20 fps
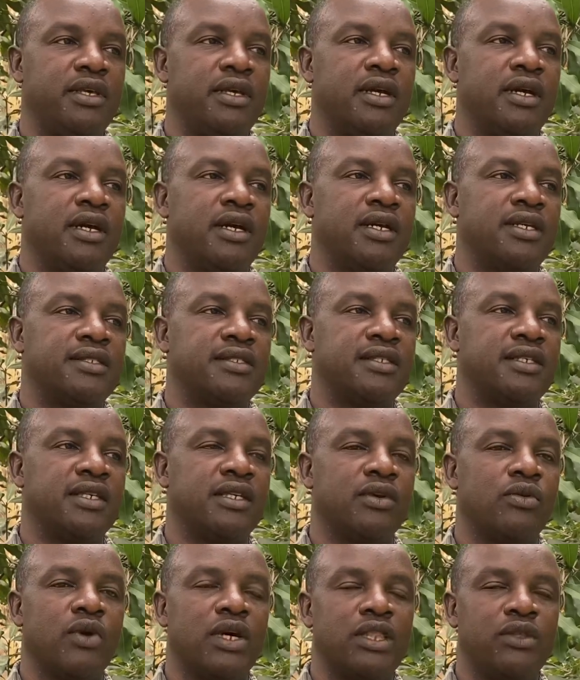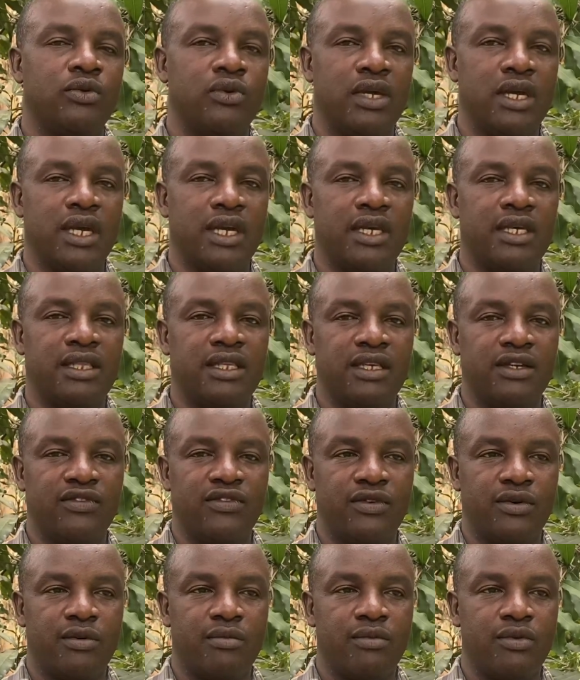uh, seeing what we are getting
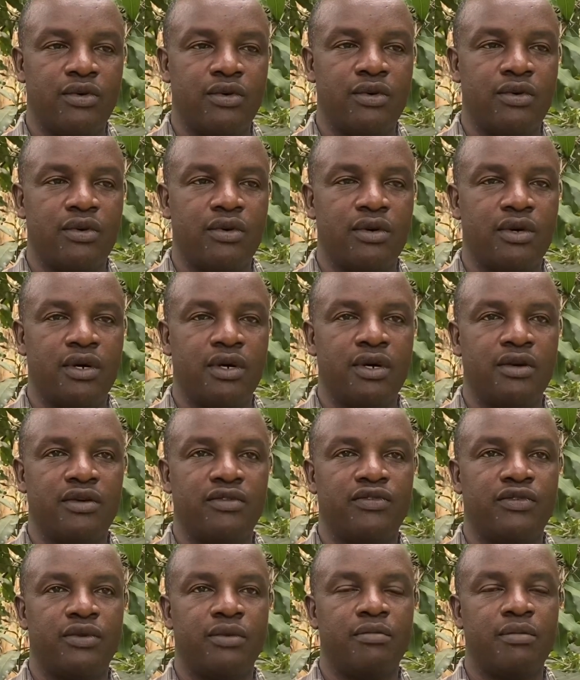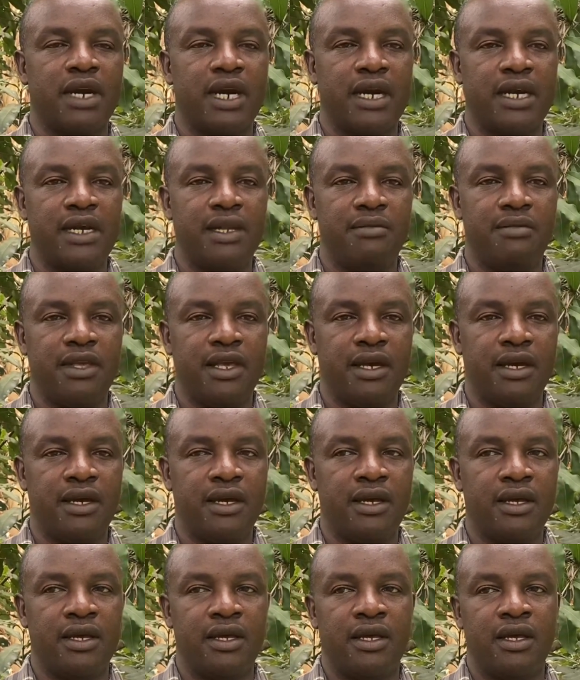from, uh, from macadamia.
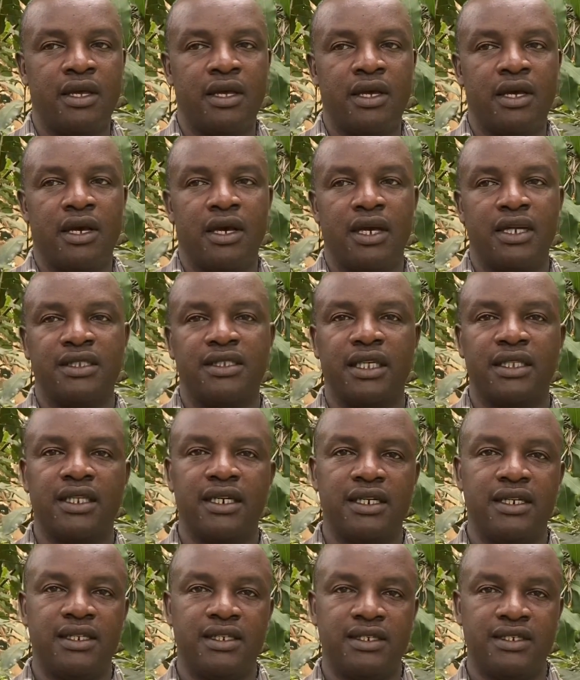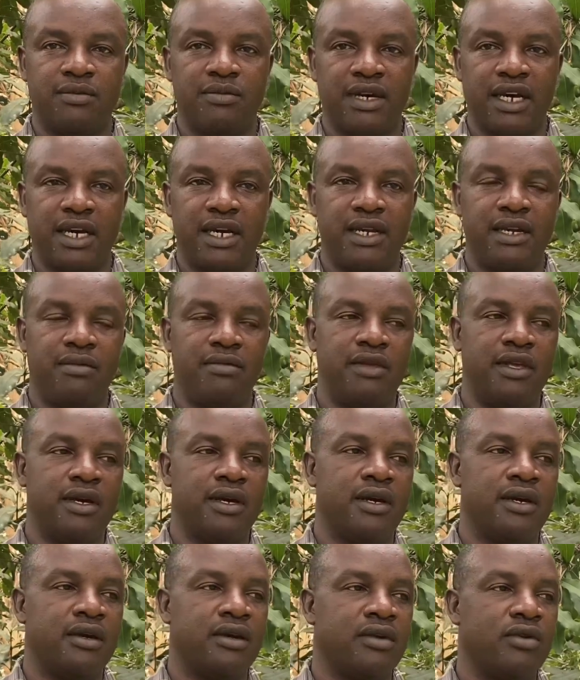I started this macadamia,
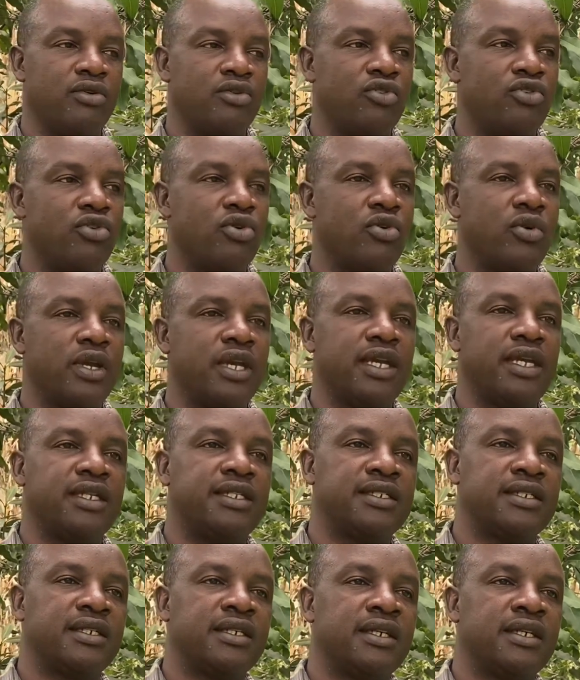growing it